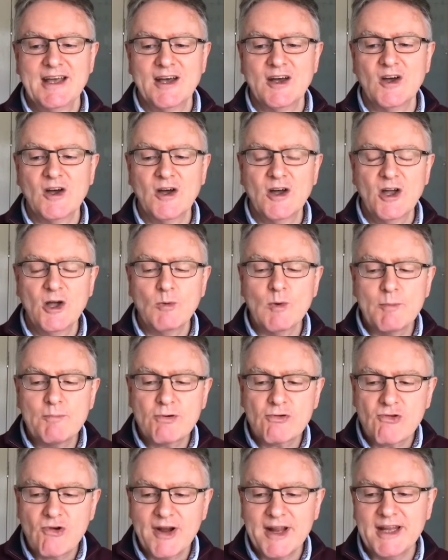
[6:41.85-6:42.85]
who were
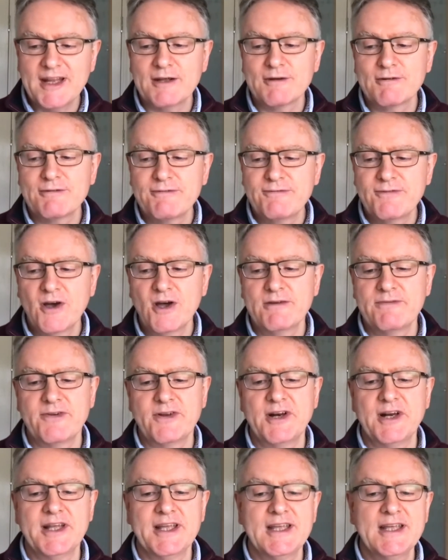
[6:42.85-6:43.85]
praying
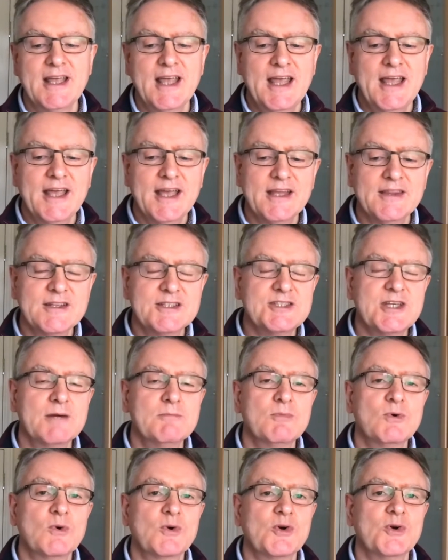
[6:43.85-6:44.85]
fervently in the
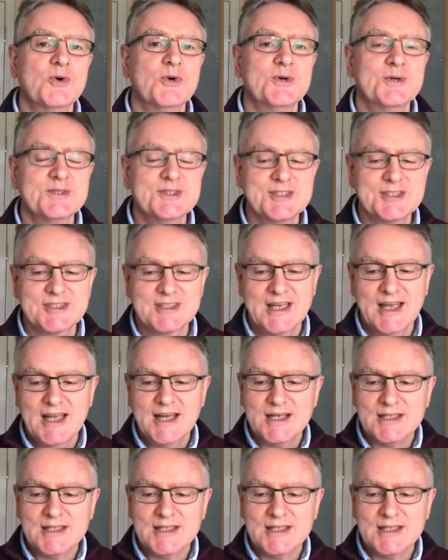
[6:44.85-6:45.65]
temple courts